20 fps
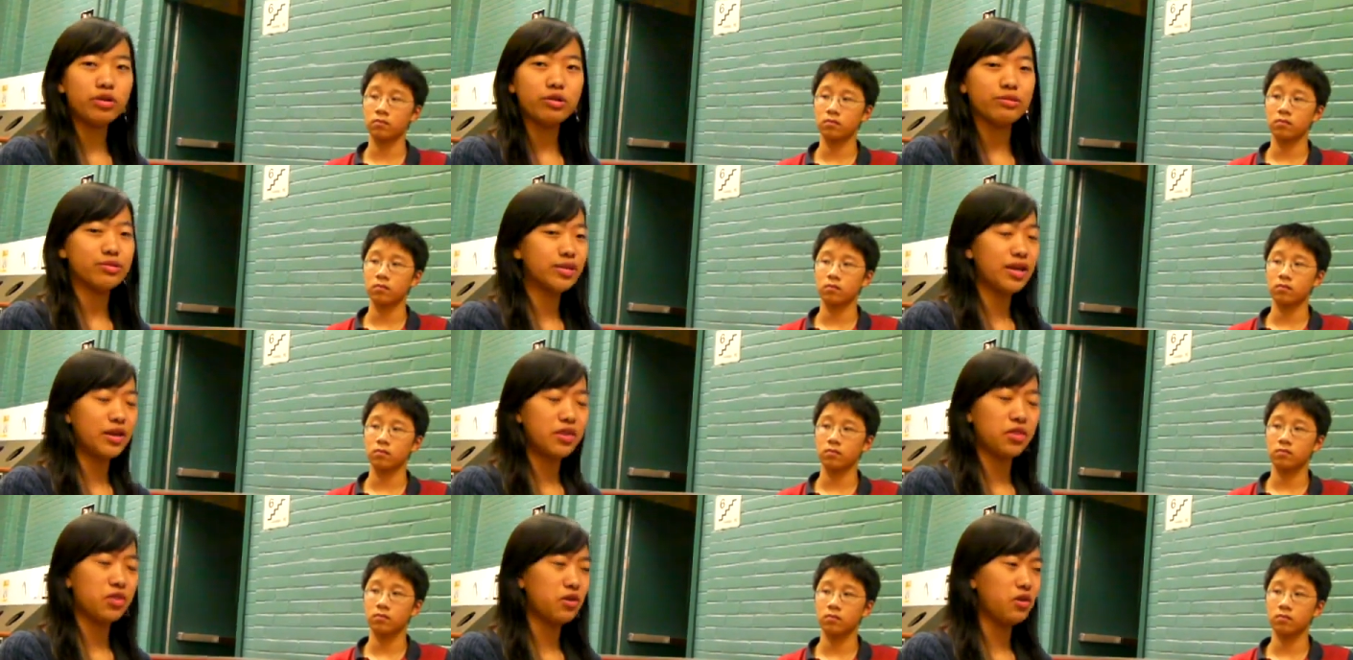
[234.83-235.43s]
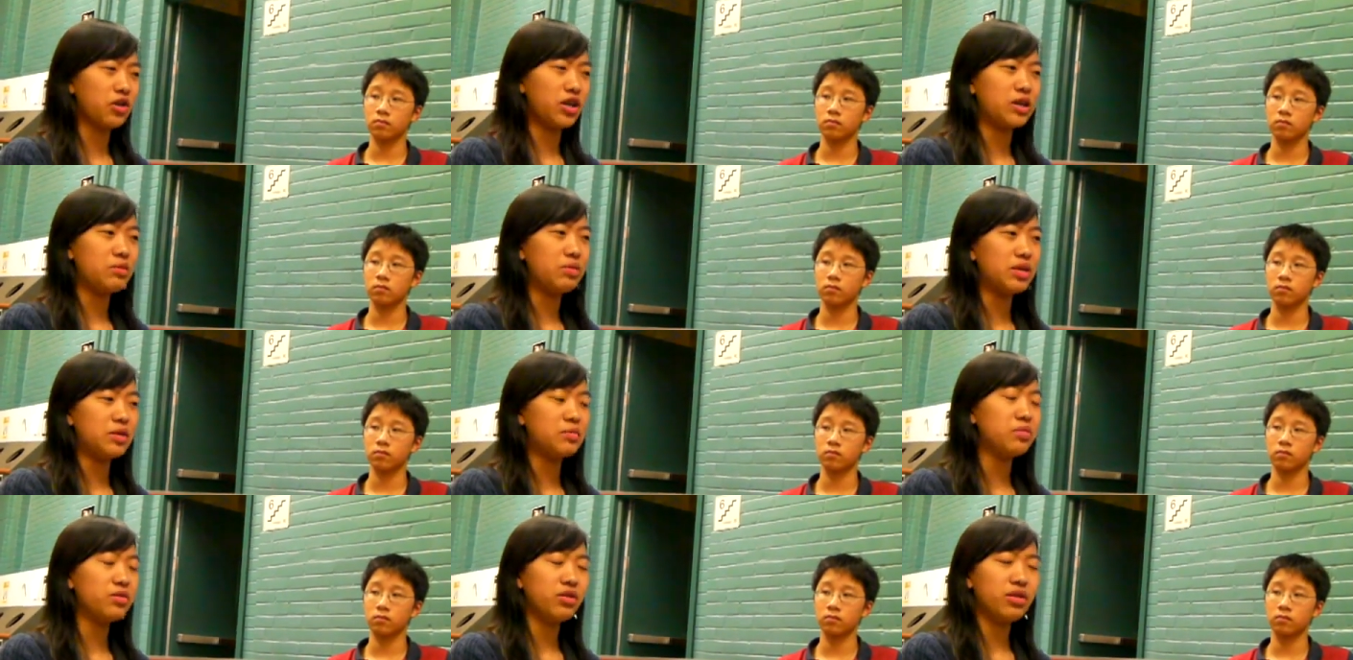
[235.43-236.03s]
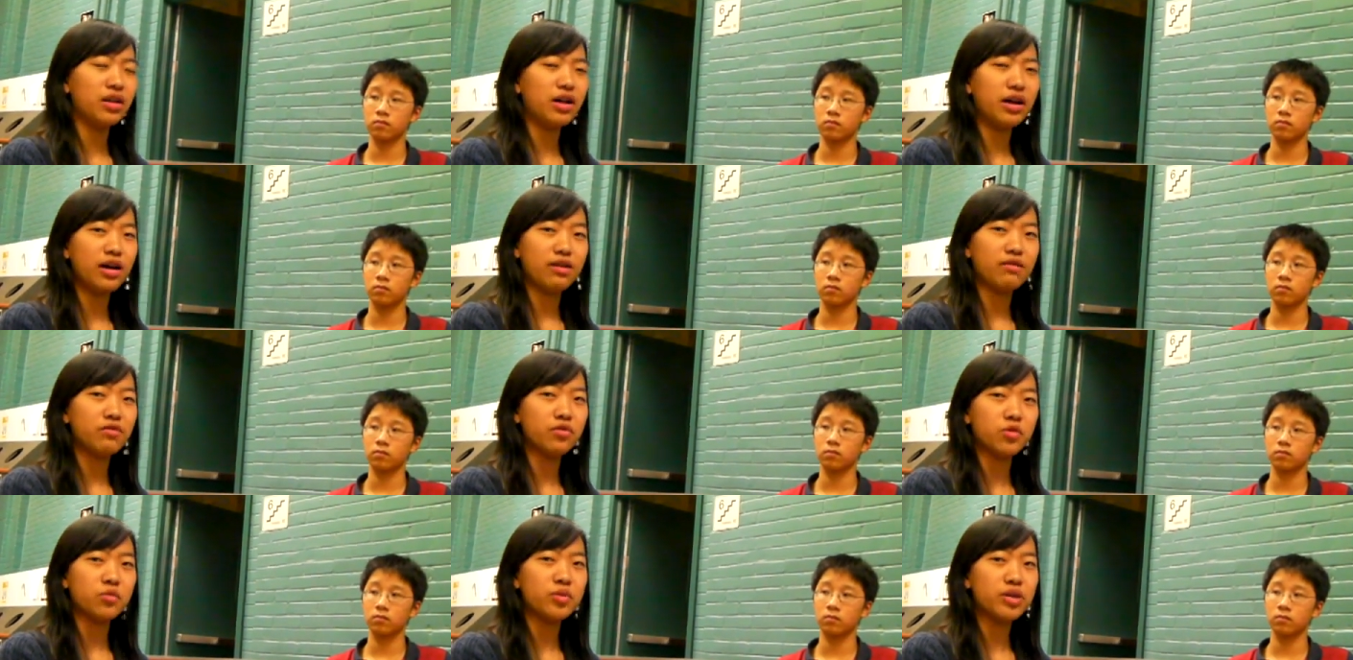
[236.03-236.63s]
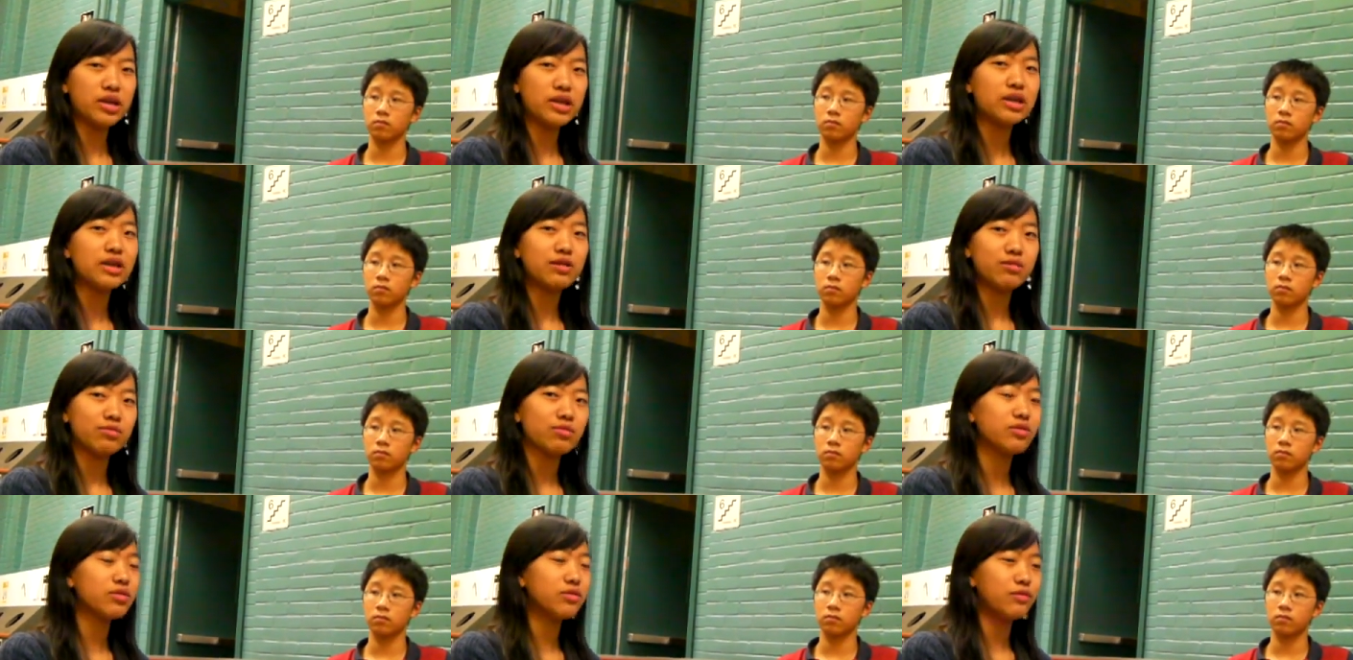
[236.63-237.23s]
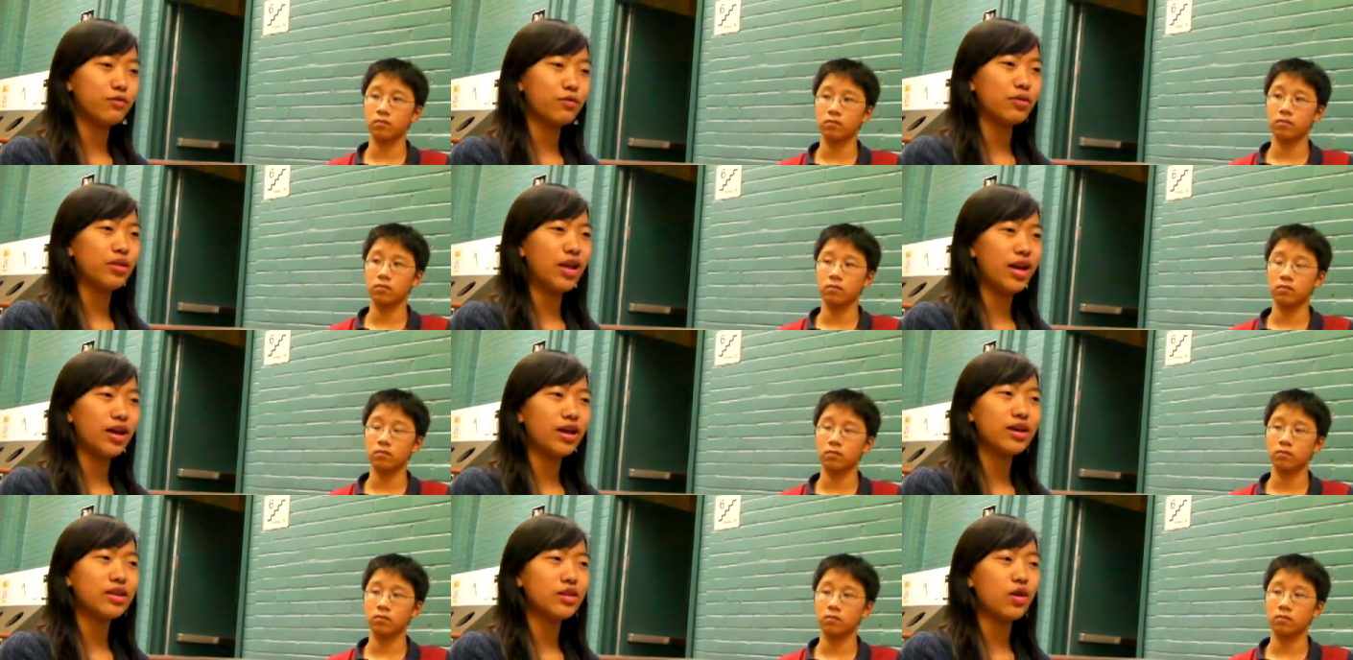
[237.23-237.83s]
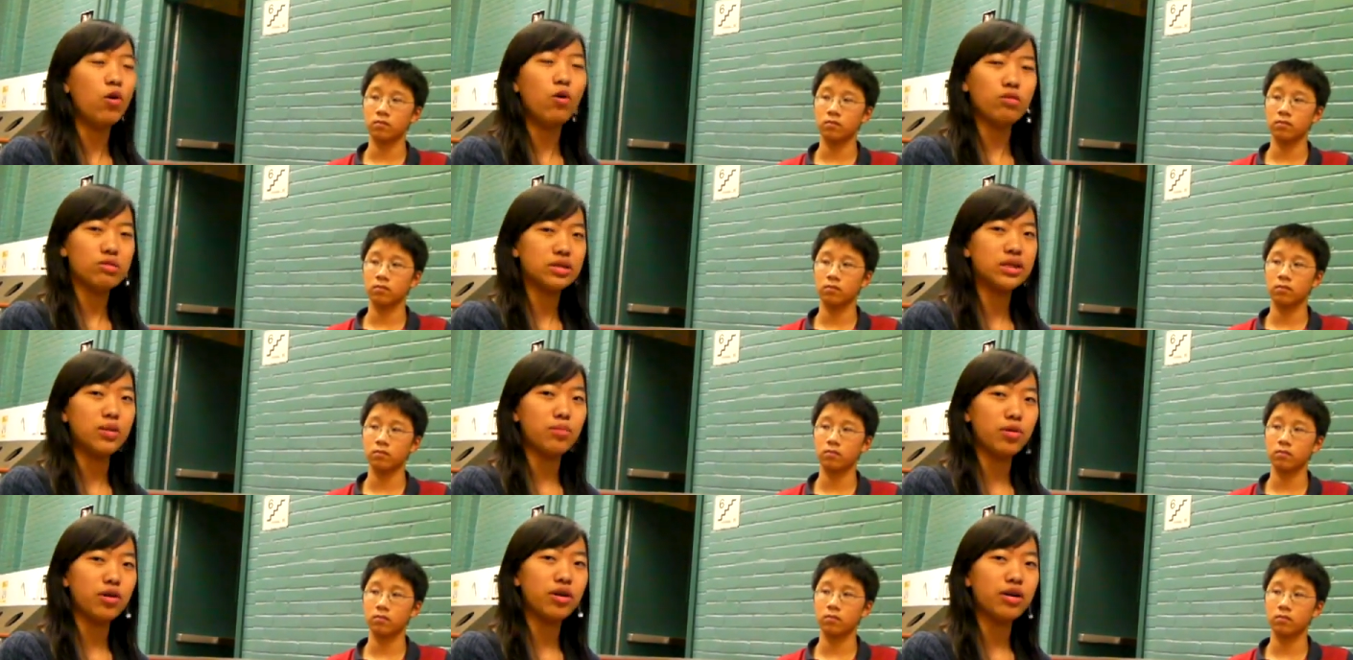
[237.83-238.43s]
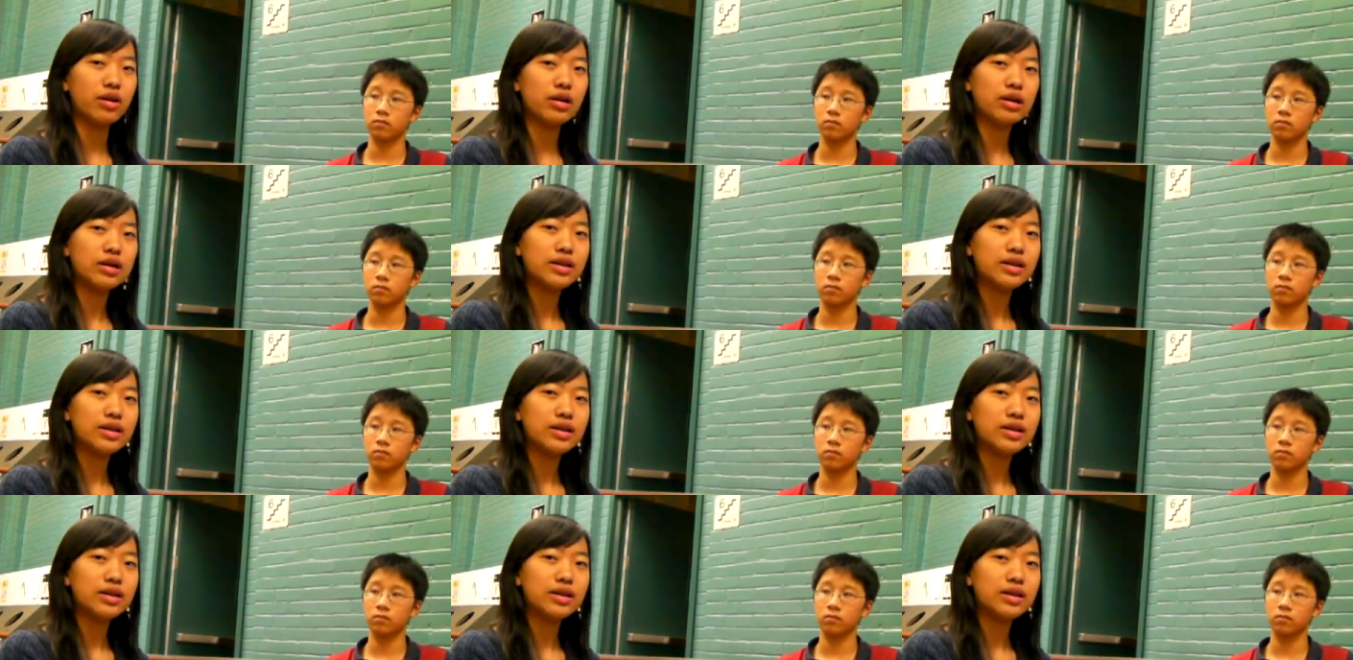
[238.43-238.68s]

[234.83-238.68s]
Speaker 1: It was like 30 people every week for like the whole summer.